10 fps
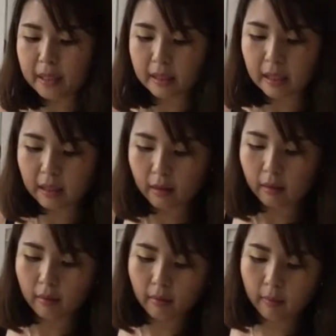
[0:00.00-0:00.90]
need
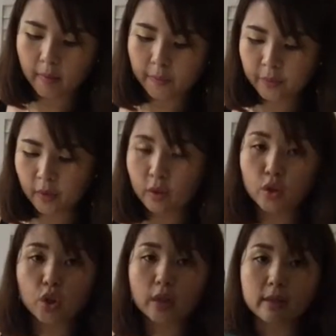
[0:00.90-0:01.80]

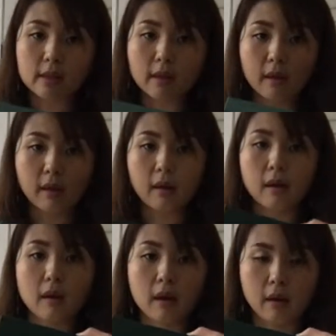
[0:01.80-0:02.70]
just
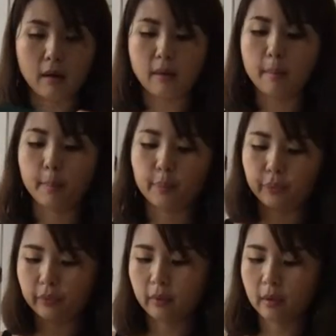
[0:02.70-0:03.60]

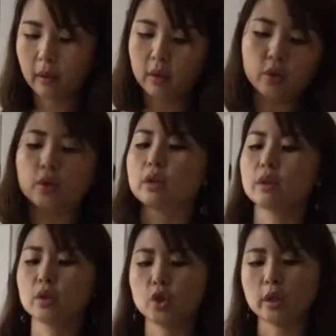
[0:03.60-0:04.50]

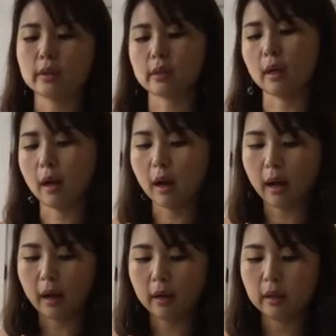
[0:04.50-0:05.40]

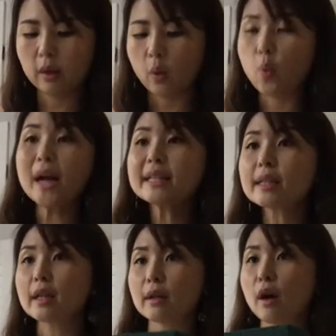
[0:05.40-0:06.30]

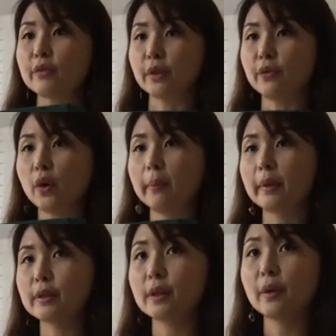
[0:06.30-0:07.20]
1/3 of the
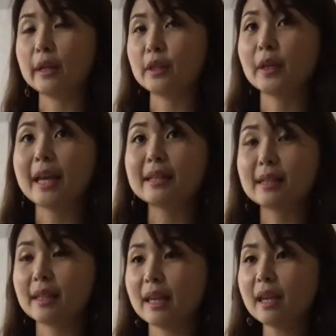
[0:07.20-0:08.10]
foam. So as you
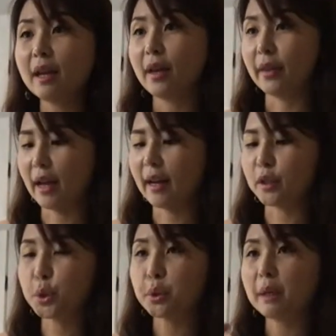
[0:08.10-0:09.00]
can see, there
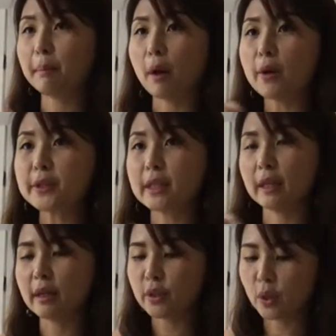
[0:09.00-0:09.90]
are like 3 blocks
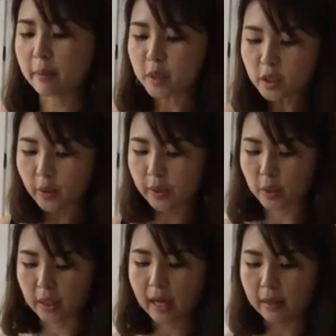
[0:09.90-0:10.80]
here. So I'm just
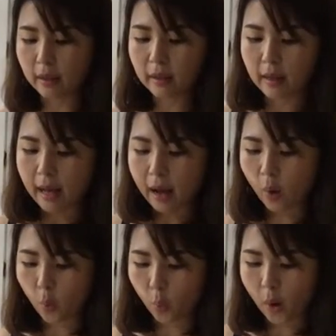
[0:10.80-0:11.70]
going to cut
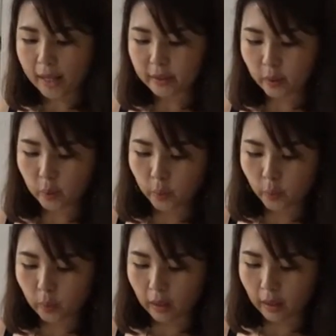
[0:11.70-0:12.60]
out
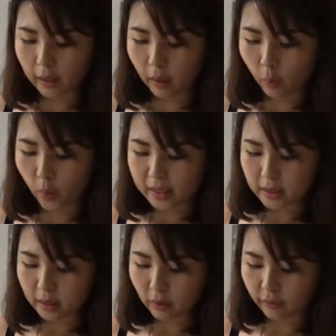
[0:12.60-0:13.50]

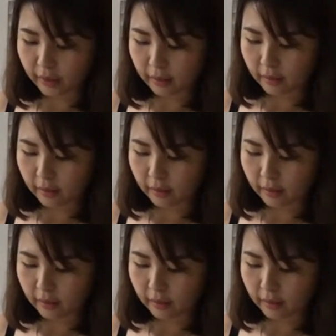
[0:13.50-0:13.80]
1/3 of it.